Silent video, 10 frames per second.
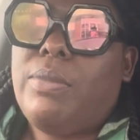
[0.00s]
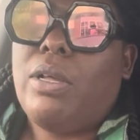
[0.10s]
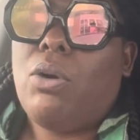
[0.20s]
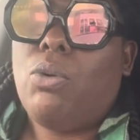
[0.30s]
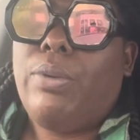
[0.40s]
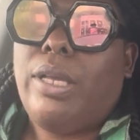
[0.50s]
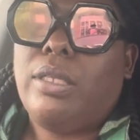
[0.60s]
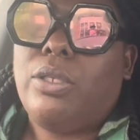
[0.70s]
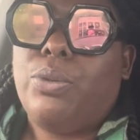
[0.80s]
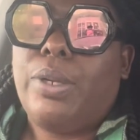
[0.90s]
me the whole week
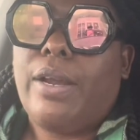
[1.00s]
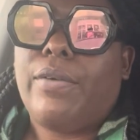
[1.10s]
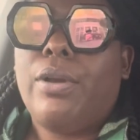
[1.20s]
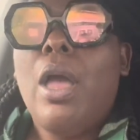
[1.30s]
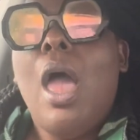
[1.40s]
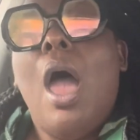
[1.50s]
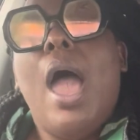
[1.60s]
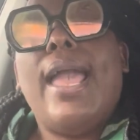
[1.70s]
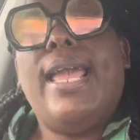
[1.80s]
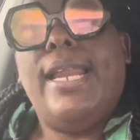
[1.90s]
to do whatever.
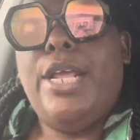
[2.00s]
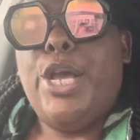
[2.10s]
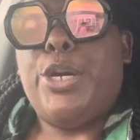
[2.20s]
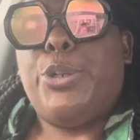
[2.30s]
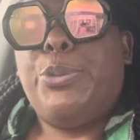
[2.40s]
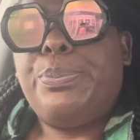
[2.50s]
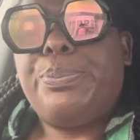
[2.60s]
Anywho,